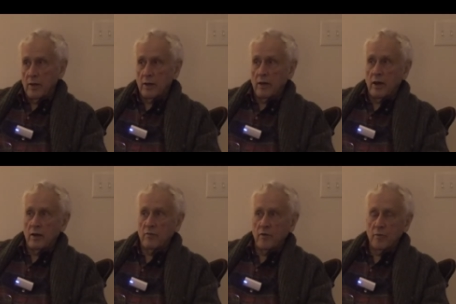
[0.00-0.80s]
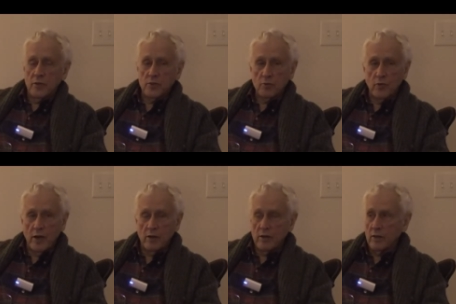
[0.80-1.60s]
uh, I'm very much
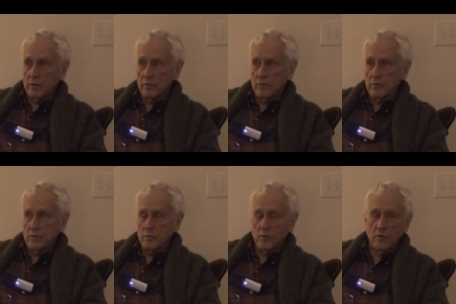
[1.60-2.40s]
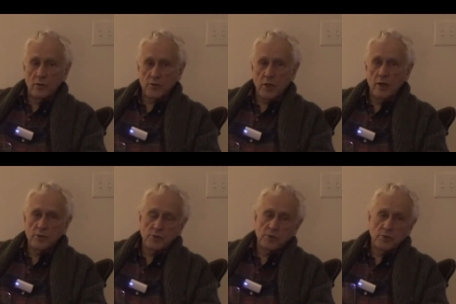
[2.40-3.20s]
aware of the false
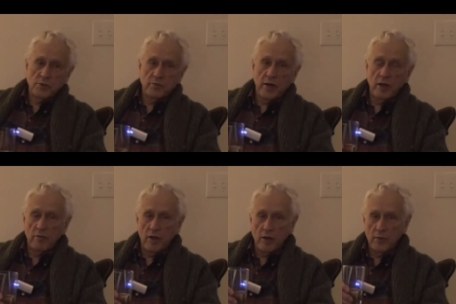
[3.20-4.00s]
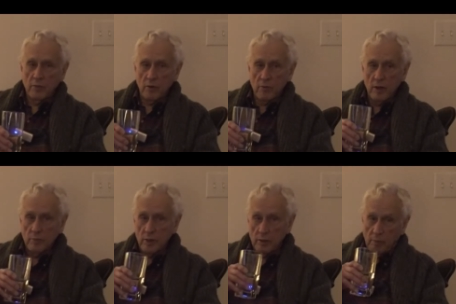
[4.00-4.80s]
consciousness of a hell of a lot of people
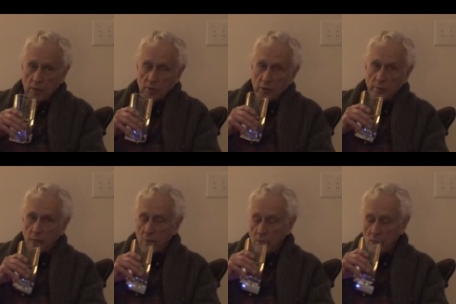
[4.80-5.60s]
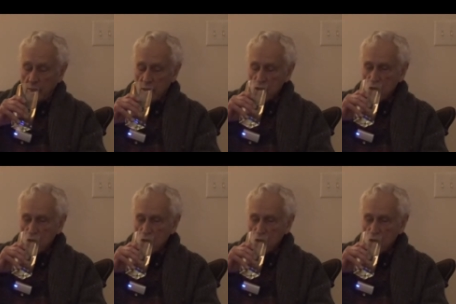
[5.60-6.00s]
around me. But, yeah.